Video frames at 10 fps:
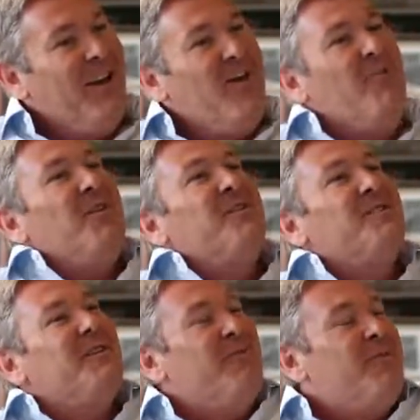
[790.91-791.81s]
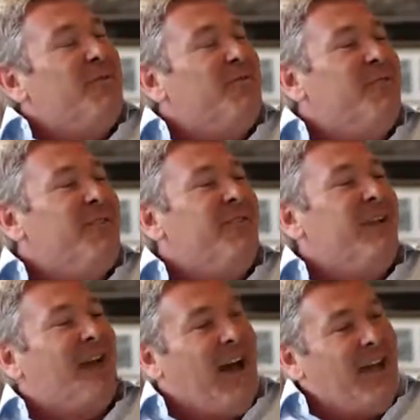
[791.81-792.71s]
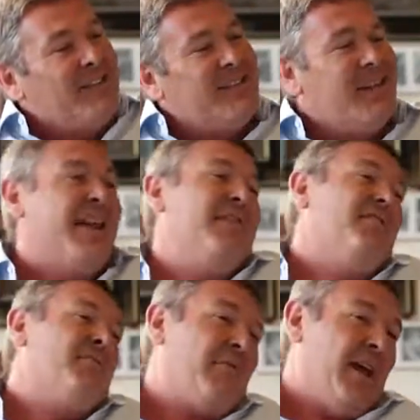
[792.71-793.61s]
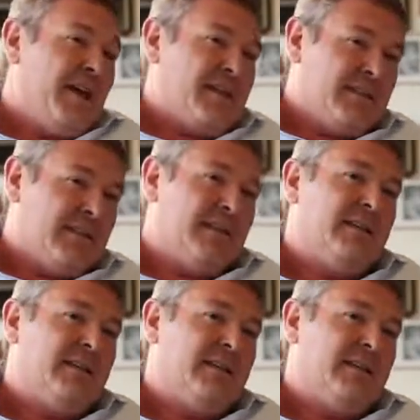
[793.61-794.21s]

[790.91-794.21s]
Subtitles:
what is different between us and the rest.